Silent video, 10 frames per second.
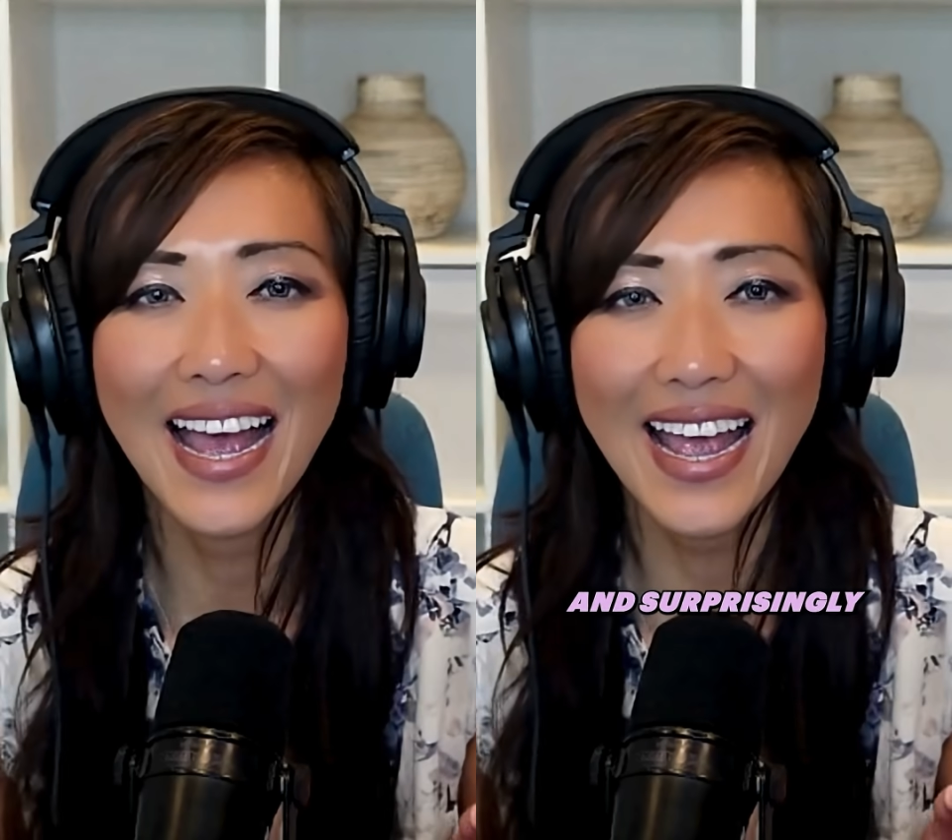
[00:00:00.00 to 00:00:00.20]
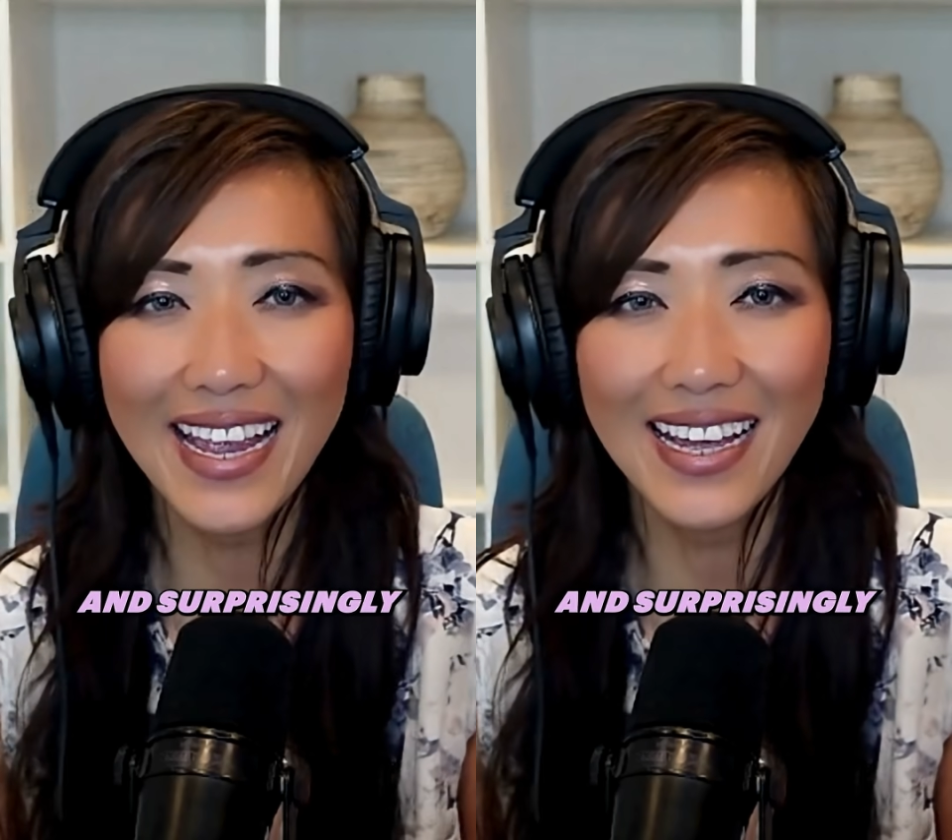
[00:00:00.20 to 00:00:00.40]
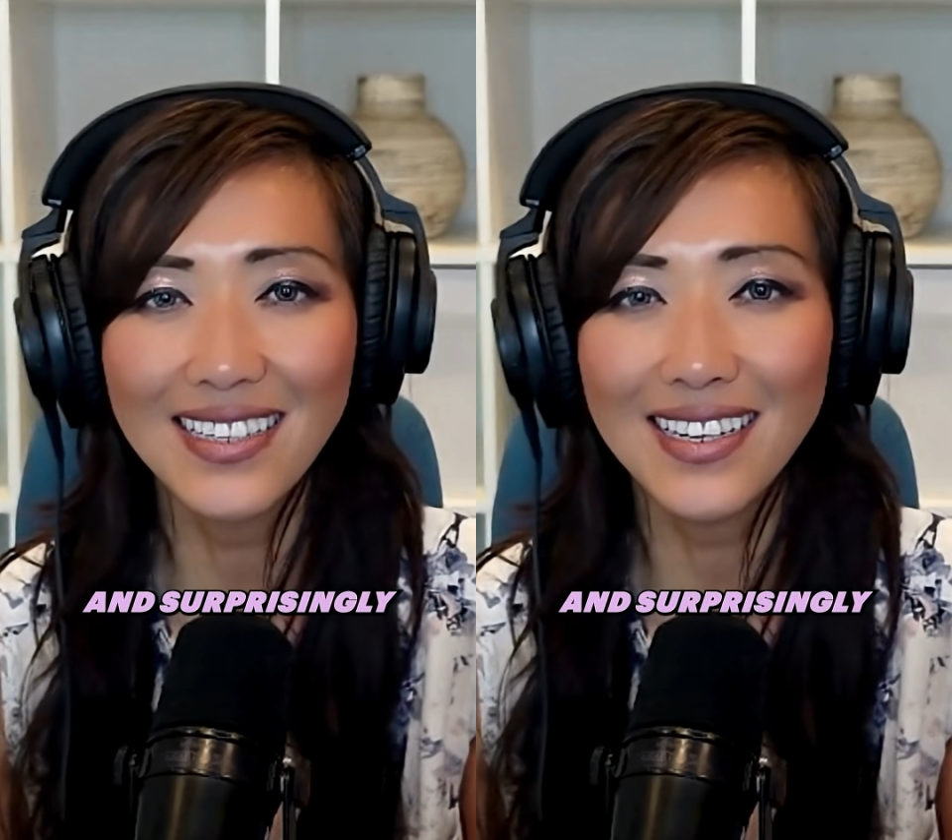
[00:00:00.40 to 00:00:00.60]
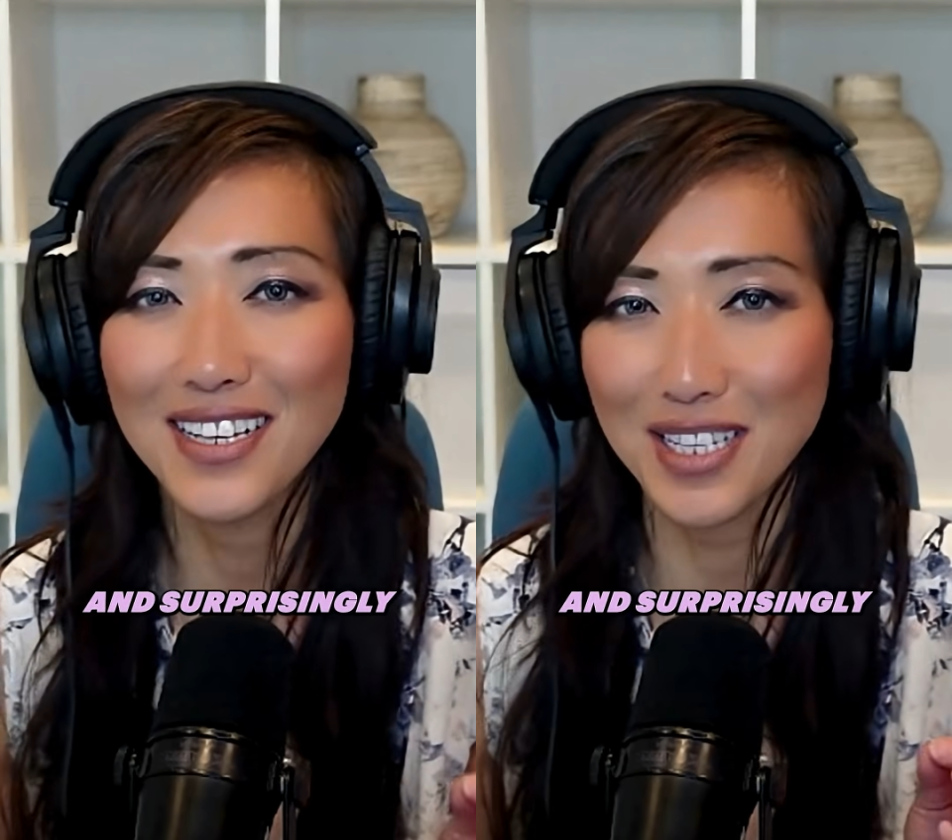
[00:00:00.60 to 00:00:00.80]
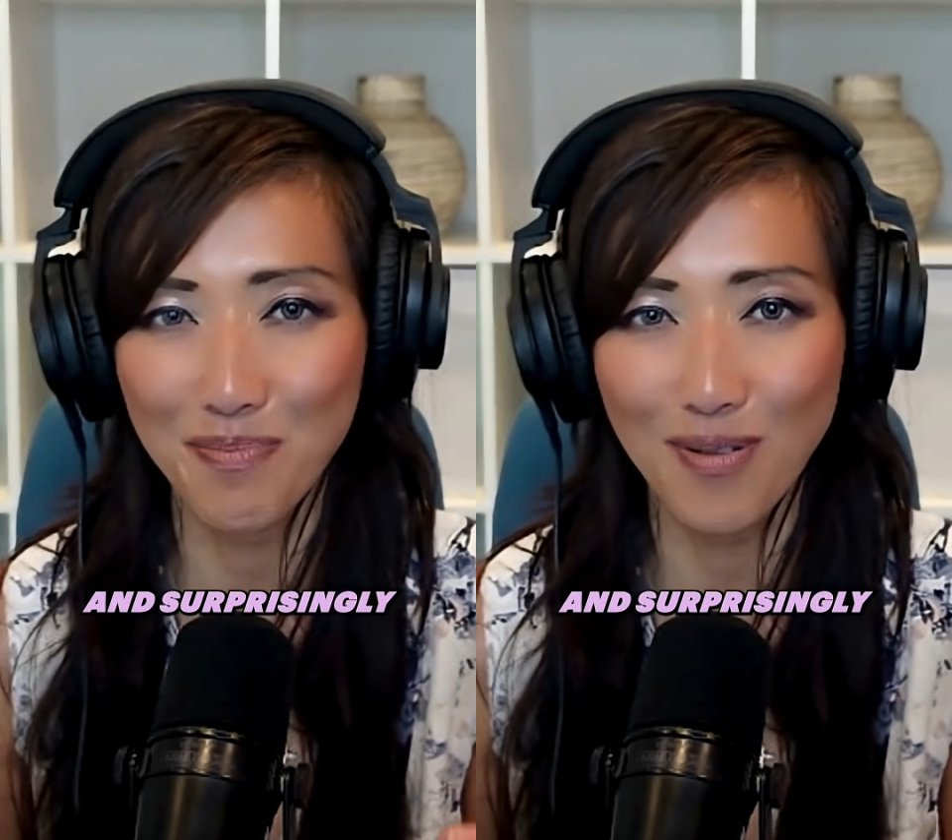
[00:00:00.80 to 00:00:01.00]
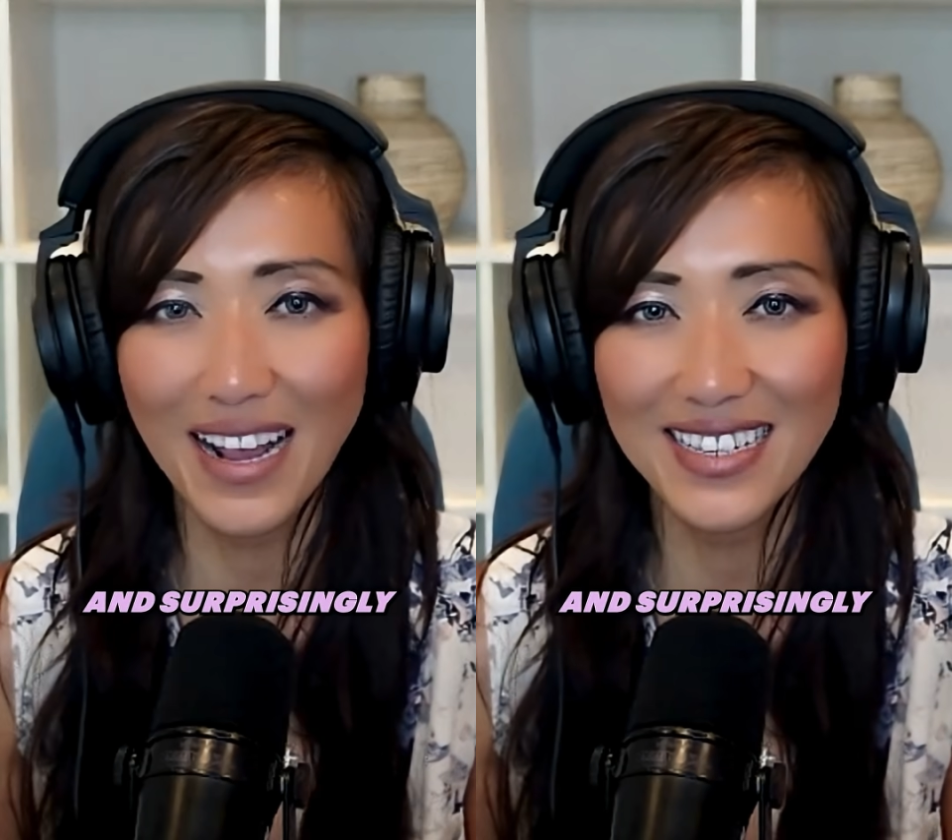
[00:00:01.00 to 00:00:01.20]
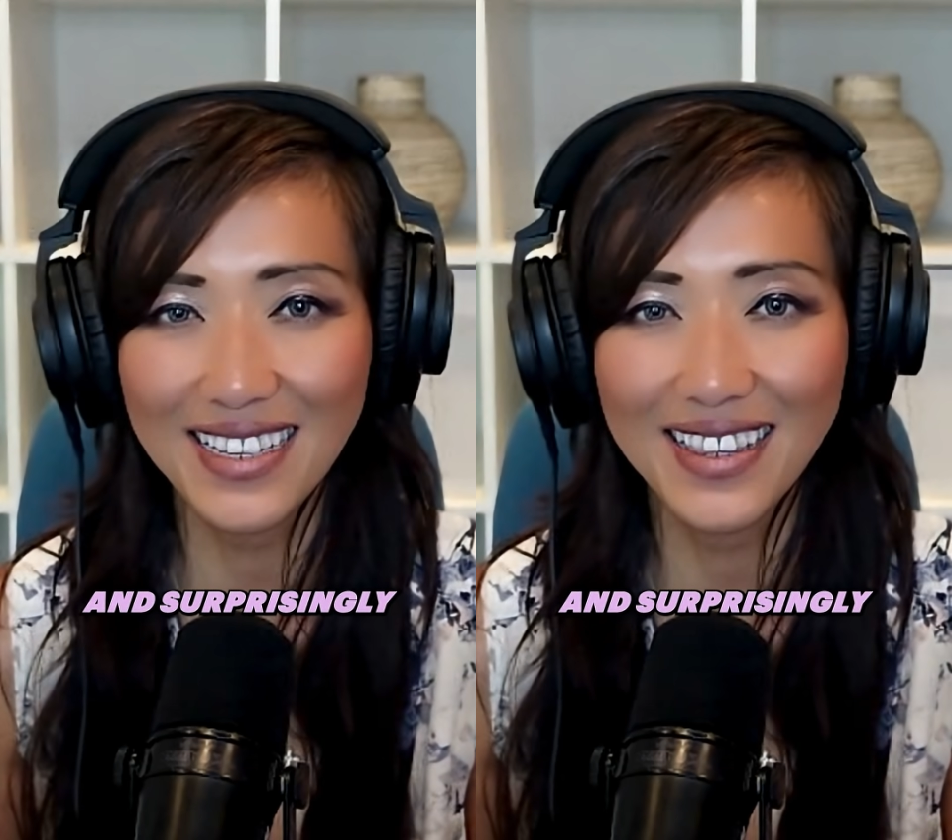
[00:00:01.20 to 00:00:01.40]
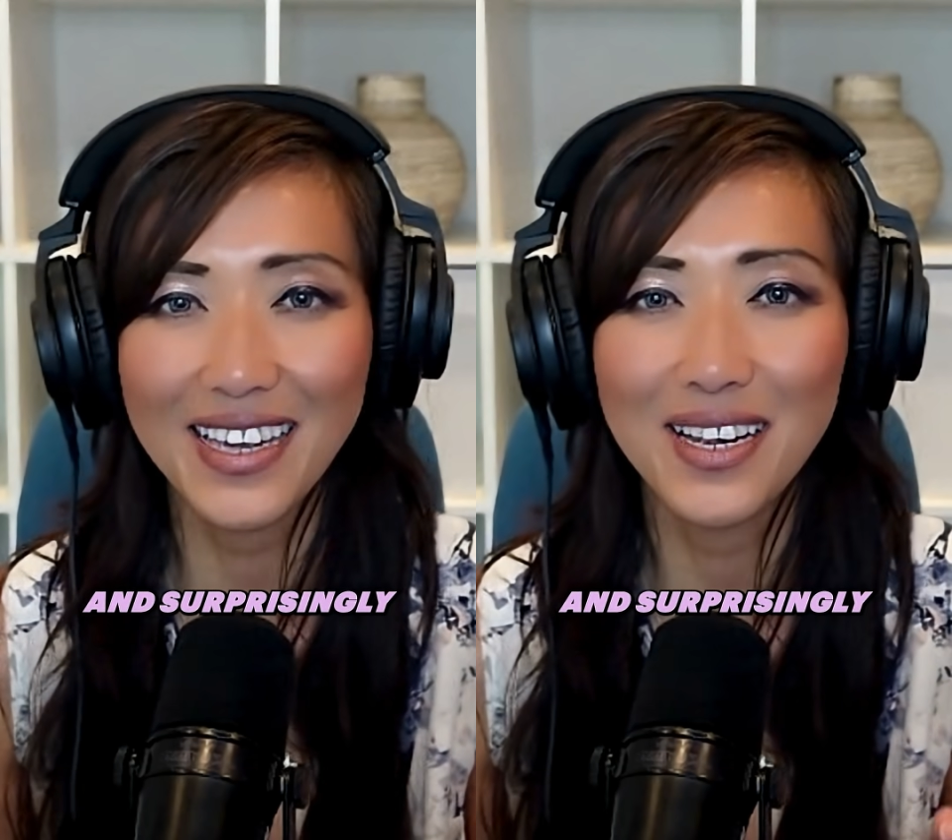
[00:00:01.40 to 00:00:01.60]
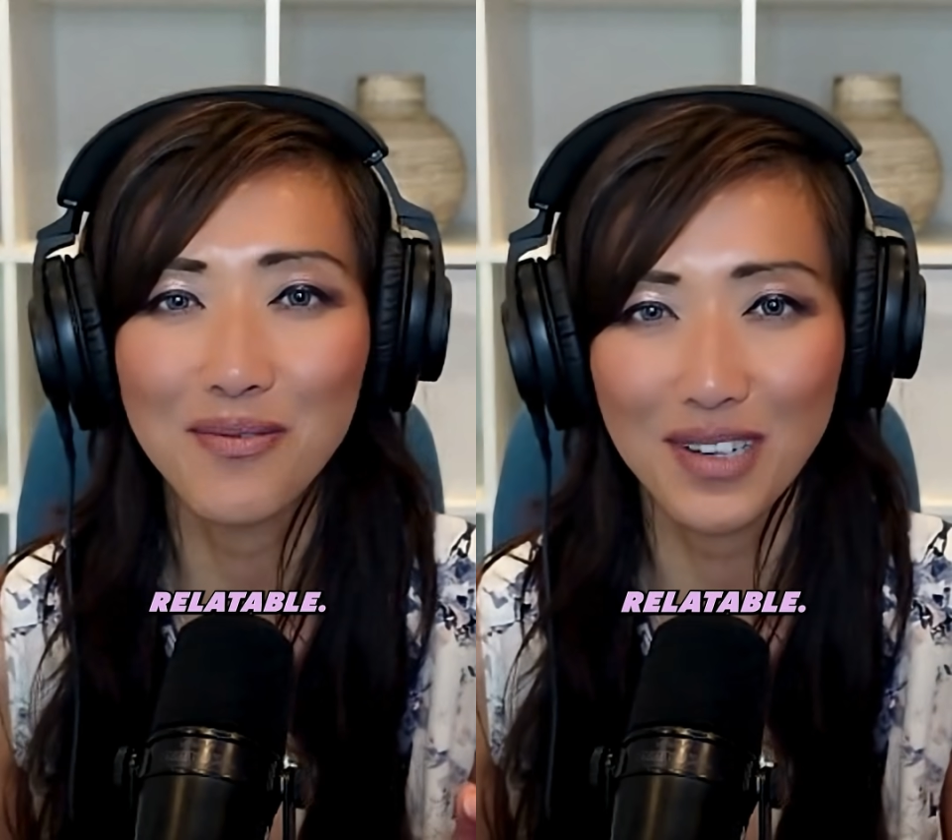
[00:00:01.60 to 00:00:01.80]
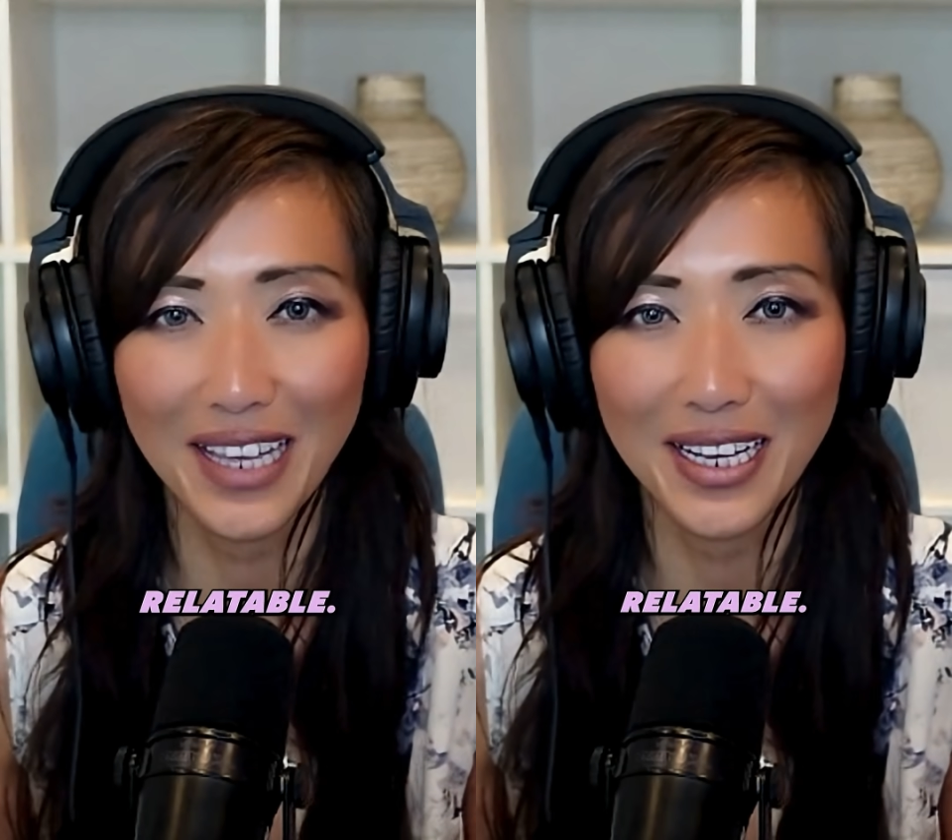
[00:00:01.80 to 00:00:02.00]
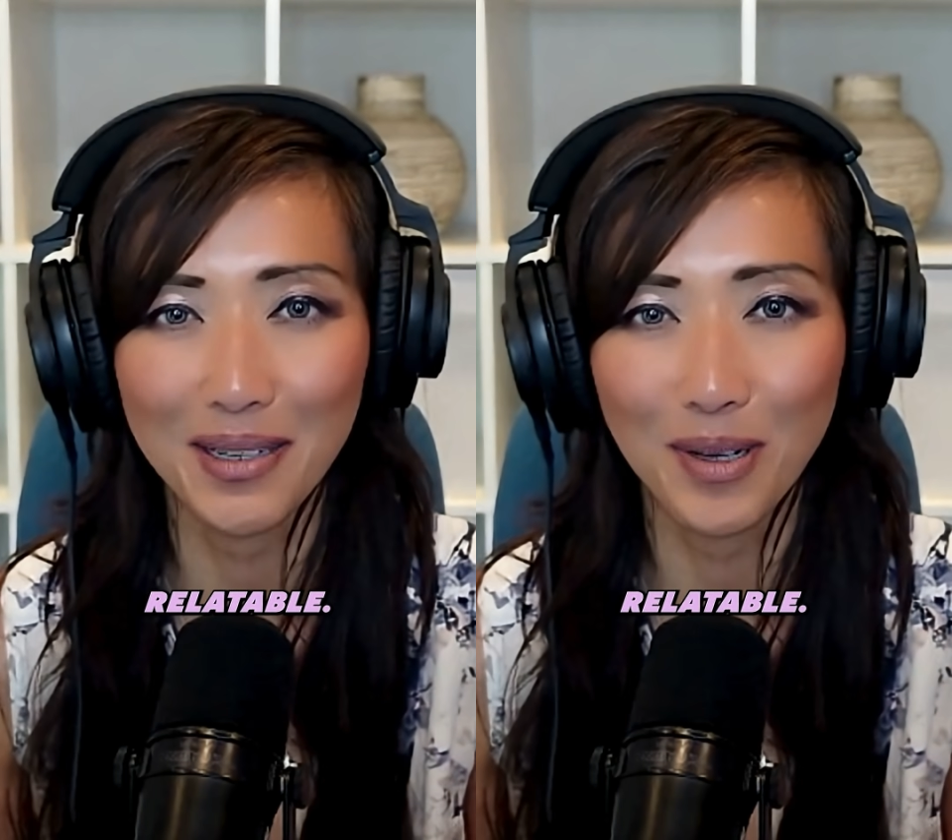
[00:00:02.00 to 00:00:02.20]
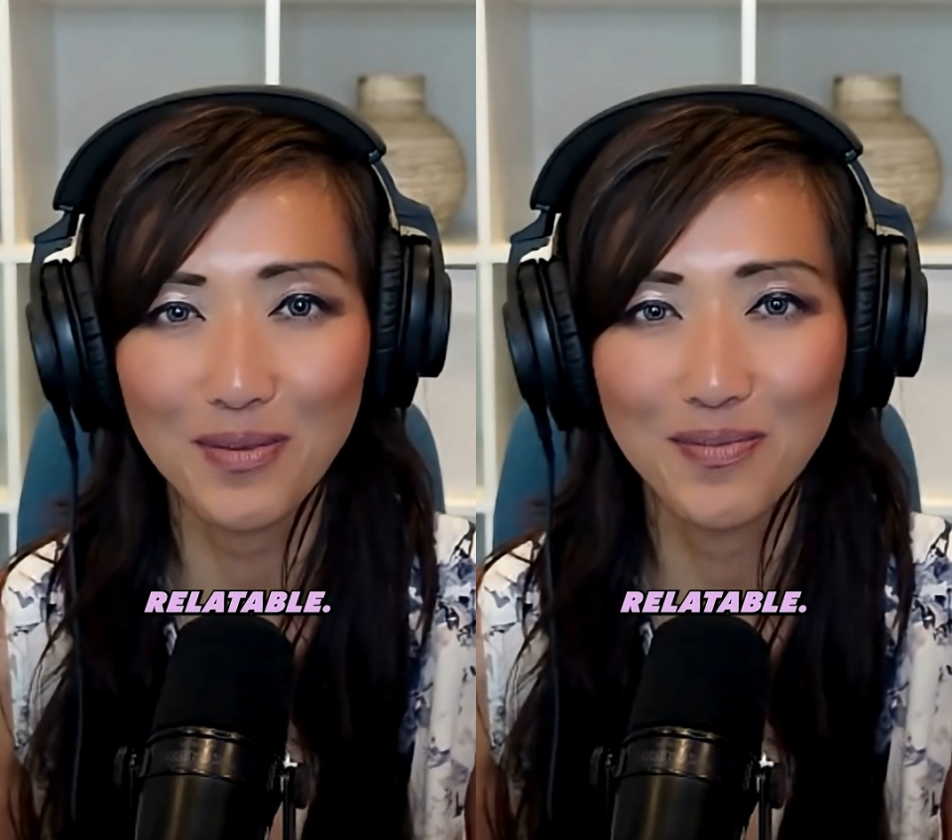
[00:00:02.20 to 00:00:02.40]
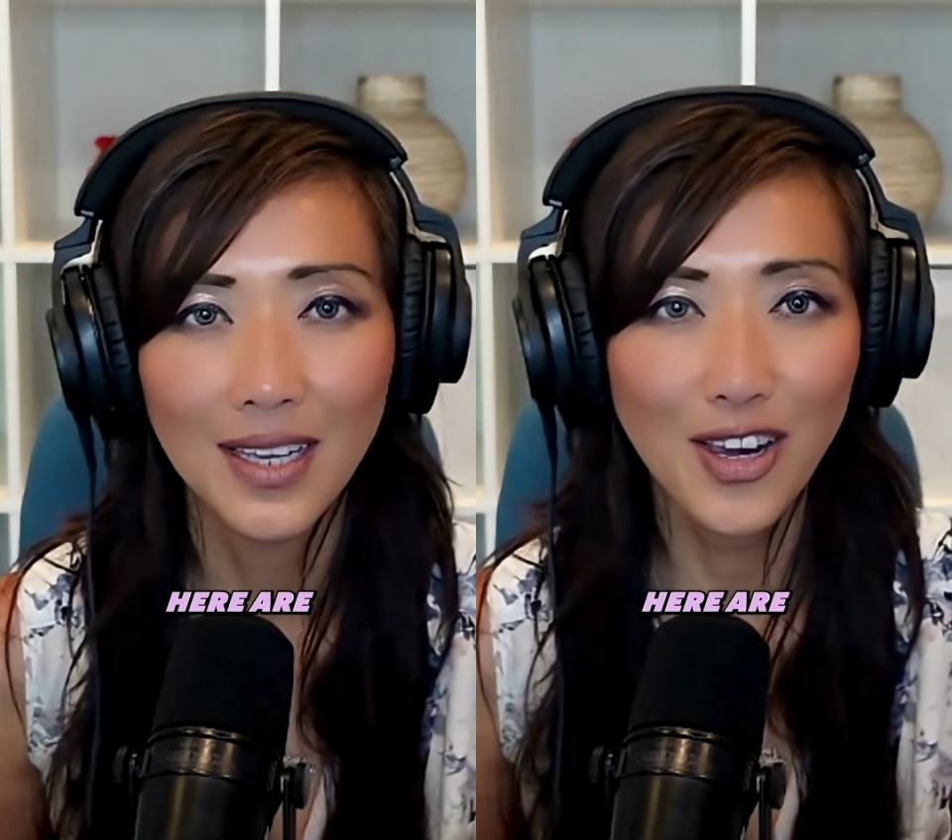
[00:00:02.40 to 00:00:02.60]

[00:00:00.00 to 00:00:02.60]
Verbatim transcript: and surprisingly relatable.